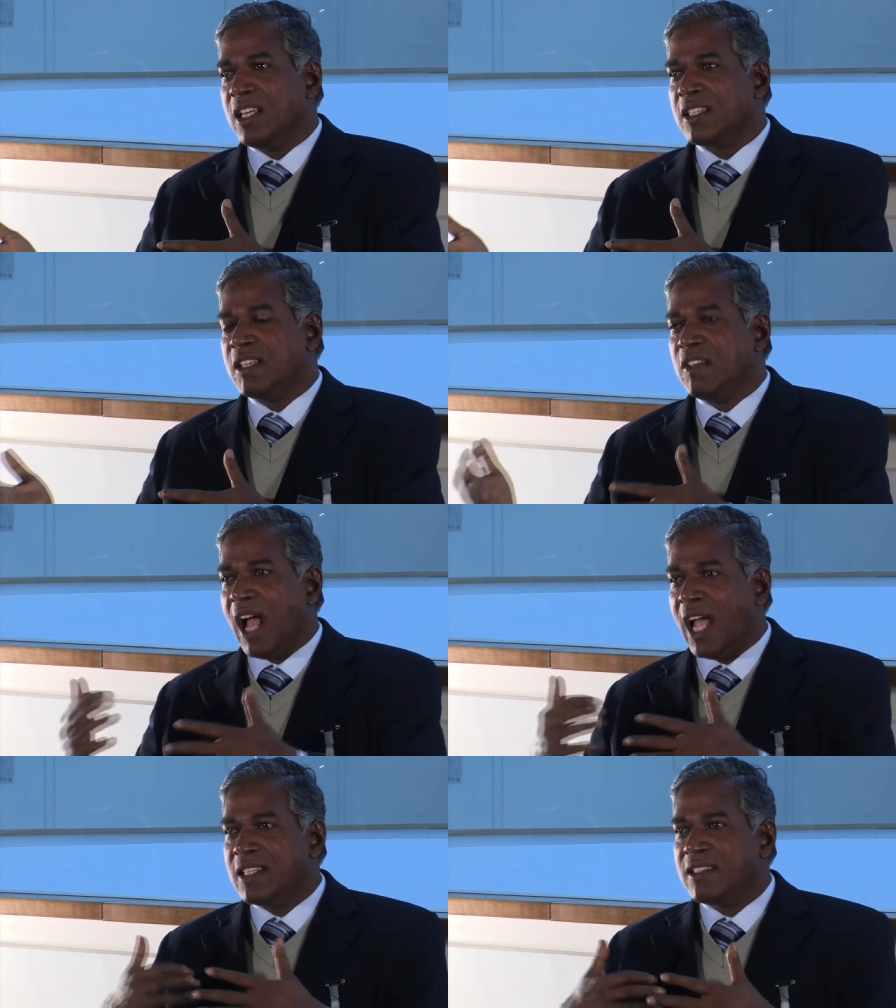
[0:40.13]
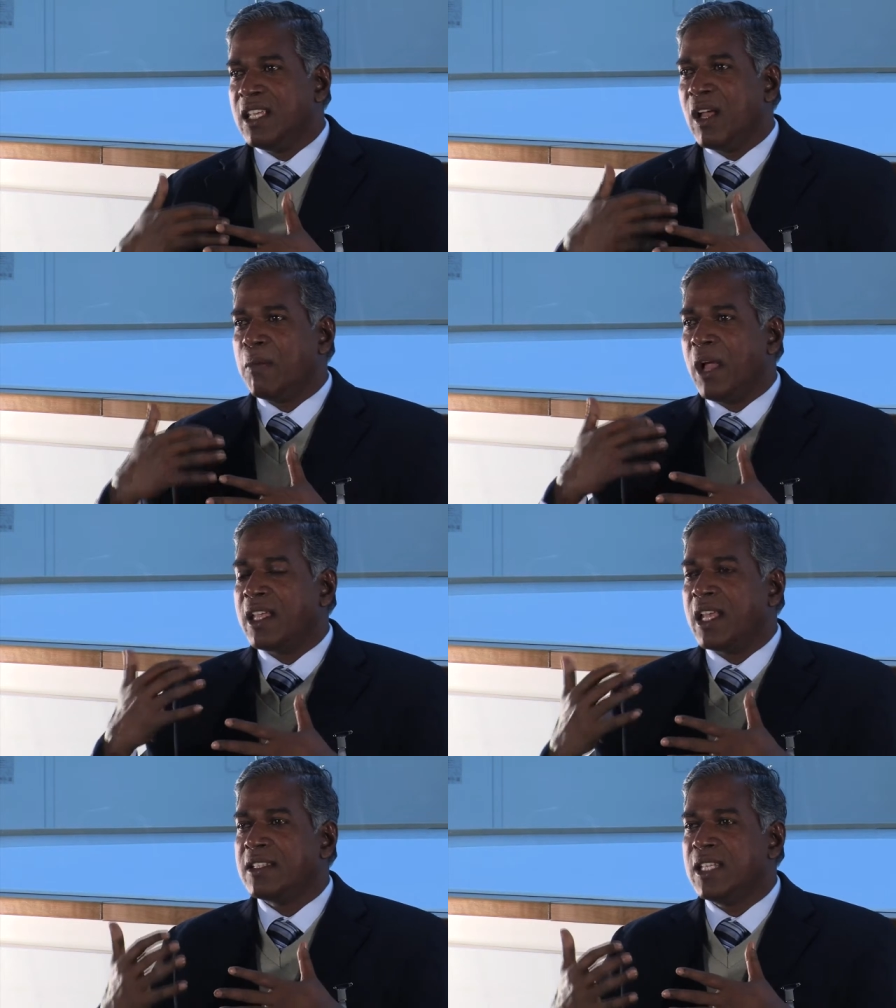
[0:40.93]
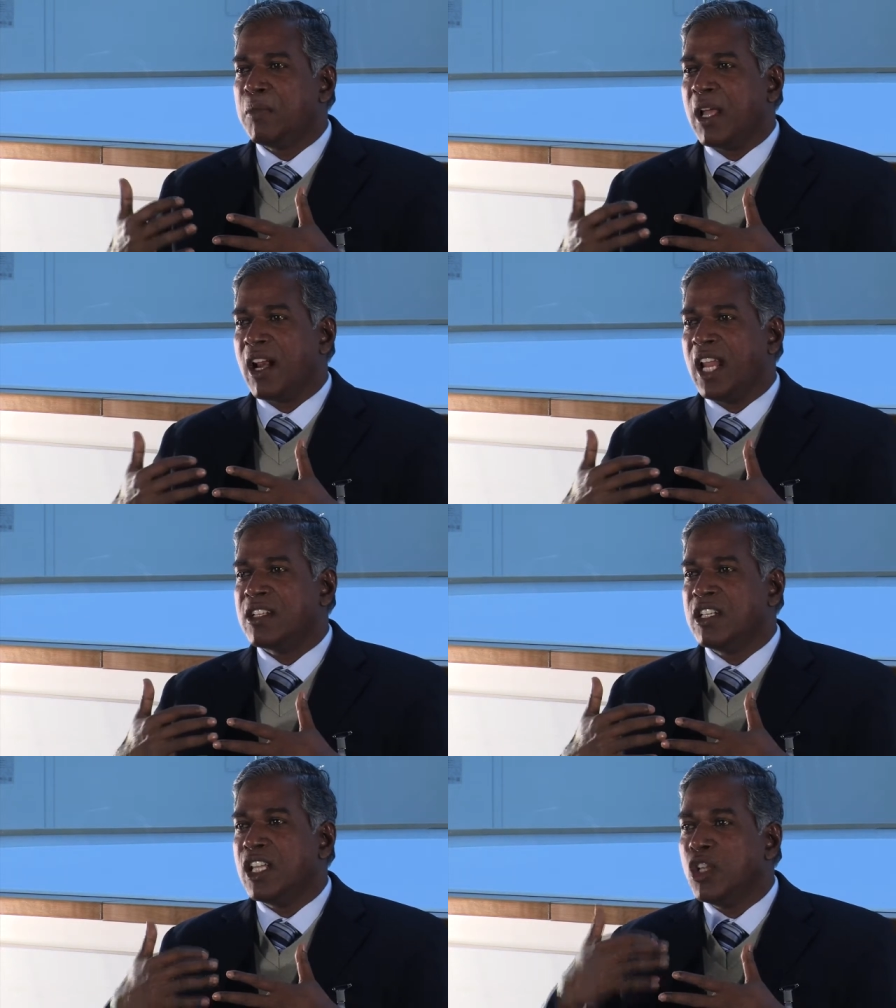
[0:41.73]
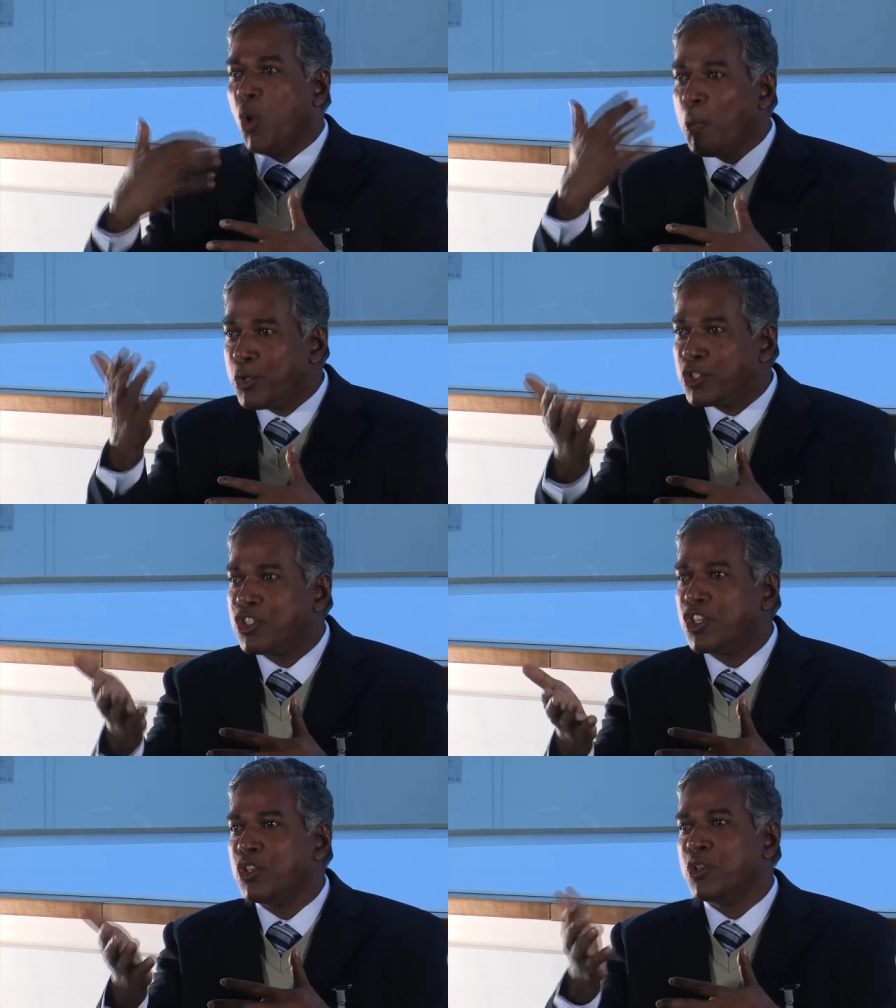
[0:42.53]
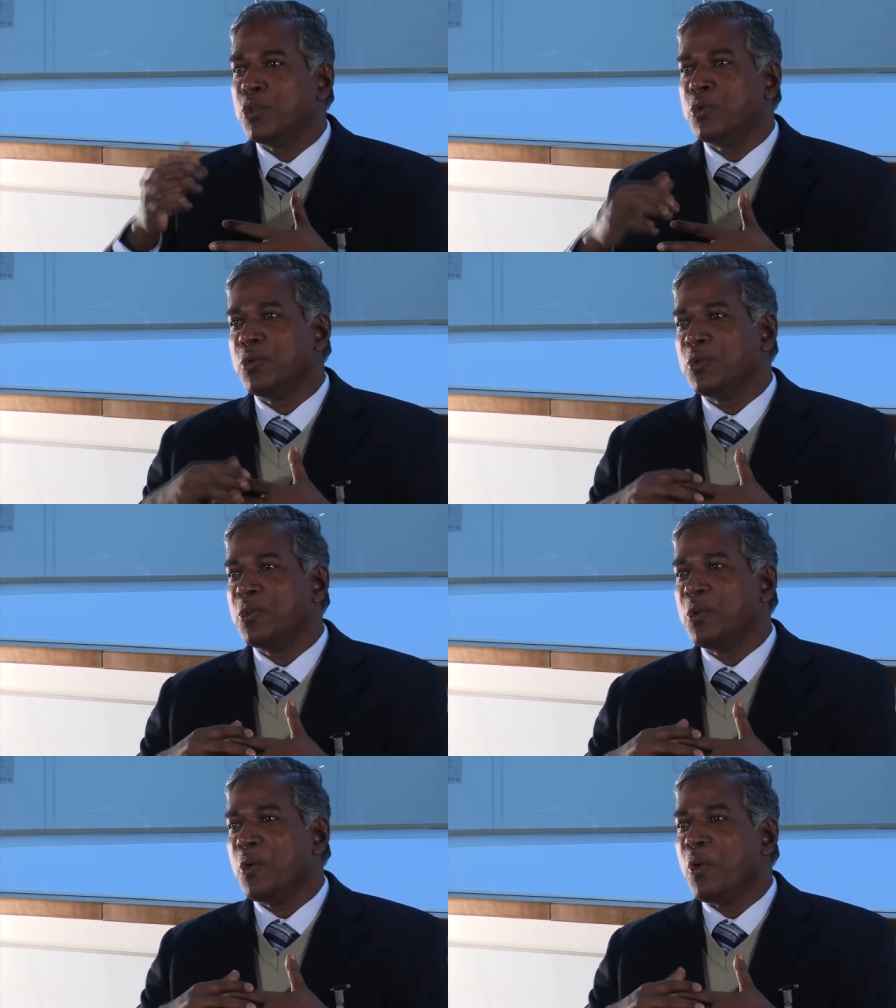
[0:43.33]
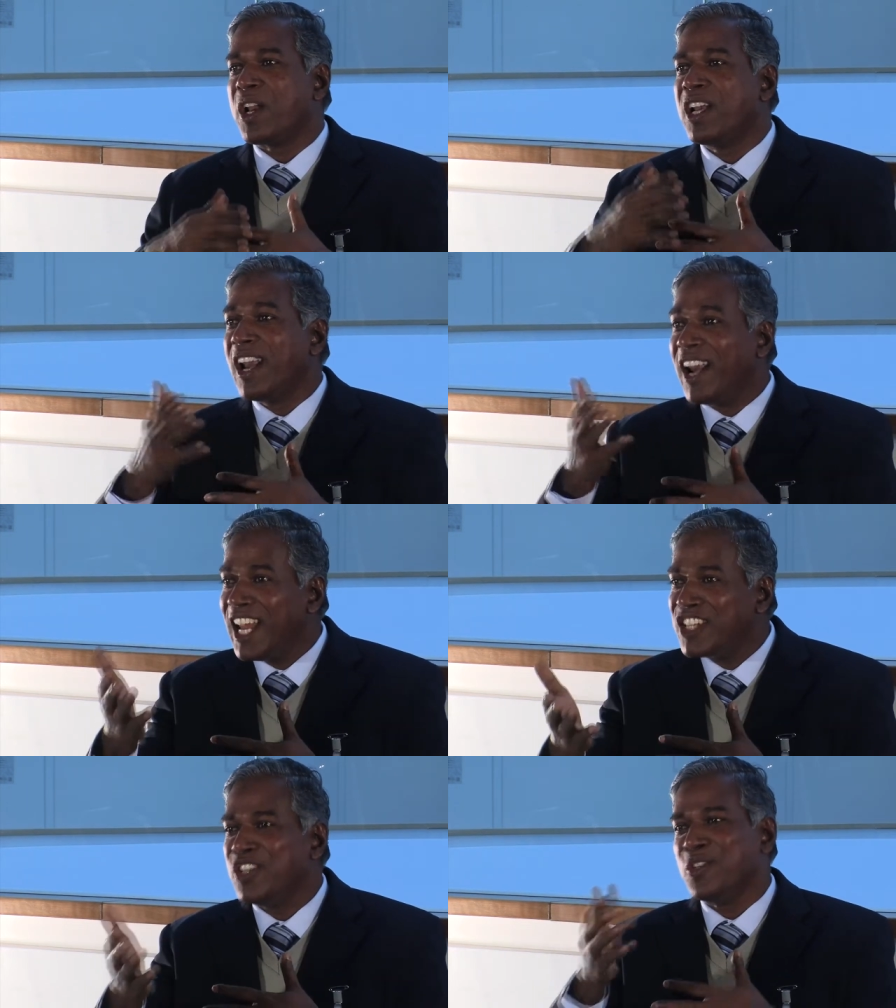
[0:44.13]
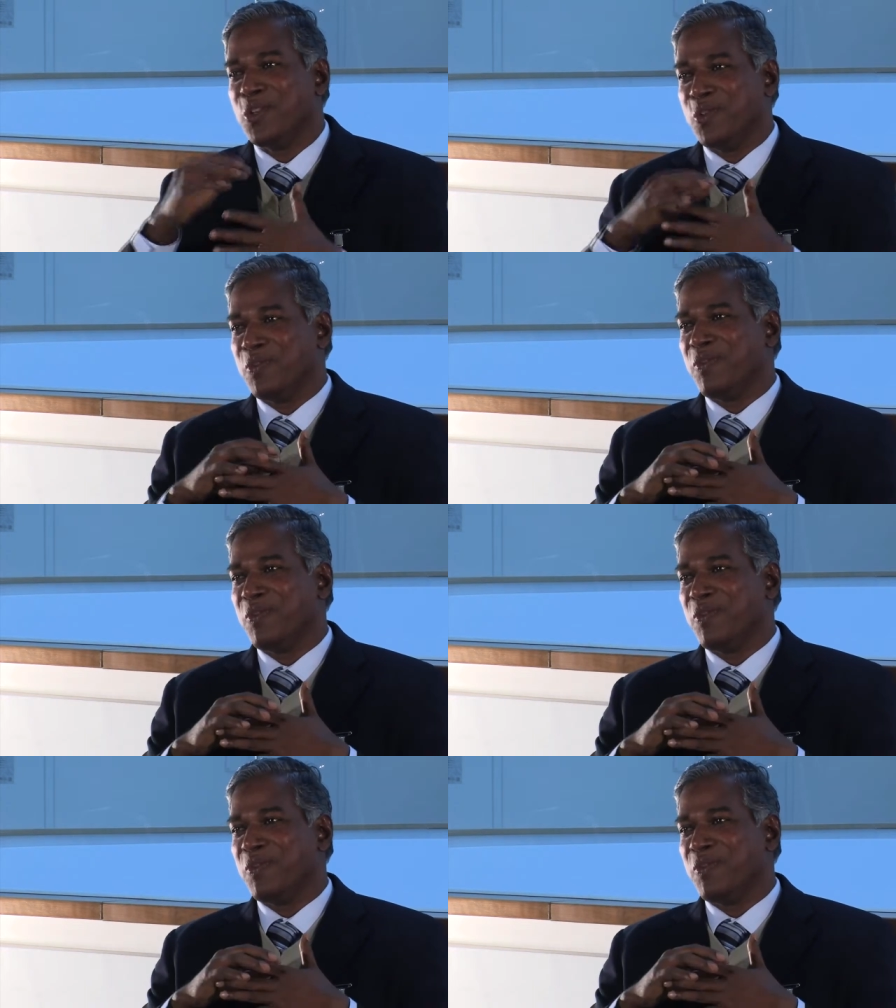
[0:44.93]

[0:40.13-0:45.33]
See, I, see, I can see my relation in opposition to you or in relation to you.